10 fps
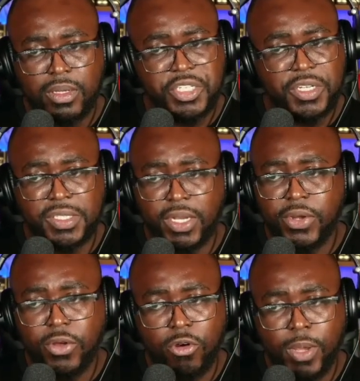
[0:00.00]
She said,
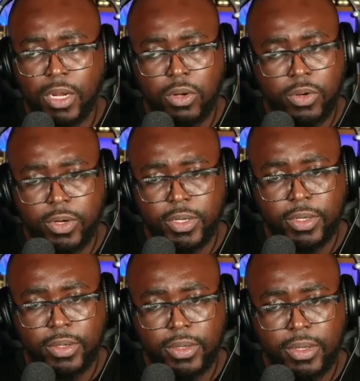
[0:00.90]
No man, Lord.
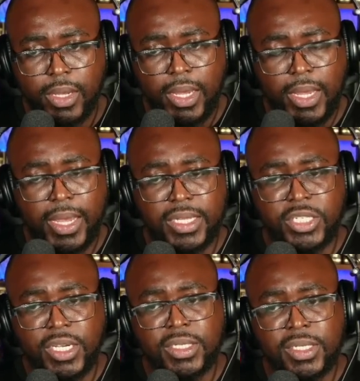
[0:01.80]
And
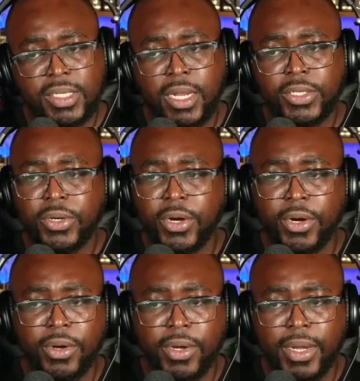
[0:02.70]
Jesus said unto
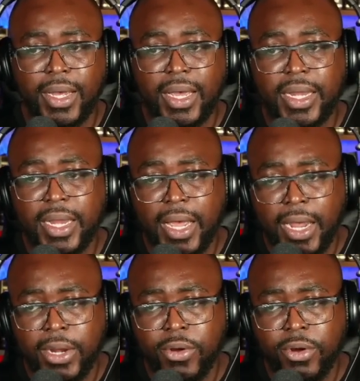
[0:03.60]
her,
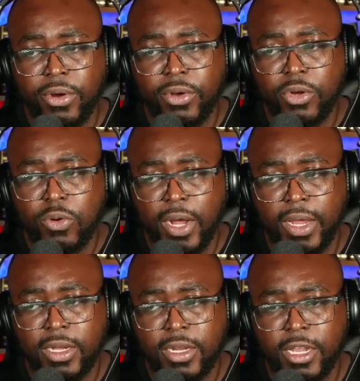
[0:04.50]
Neither do I
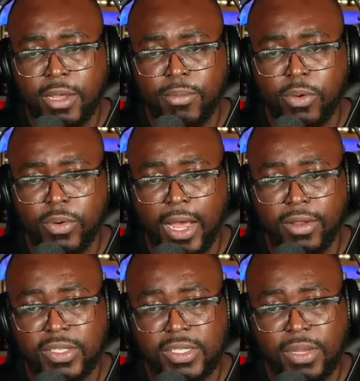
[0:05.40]
condemn you. Now,
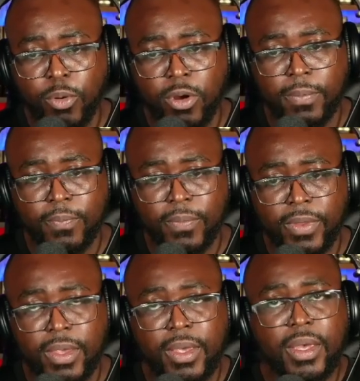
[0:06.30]
this is important.
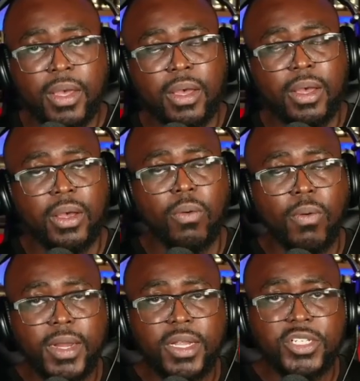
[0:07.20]

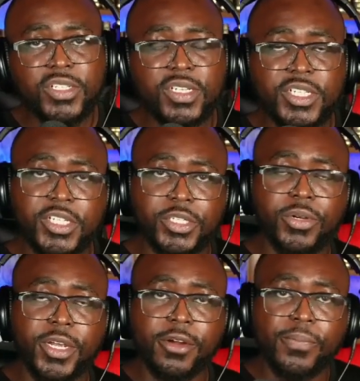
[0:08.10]
What did Jesus just do
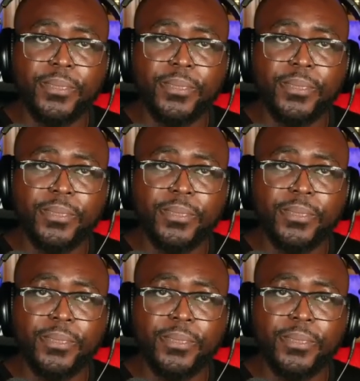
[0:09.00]
here?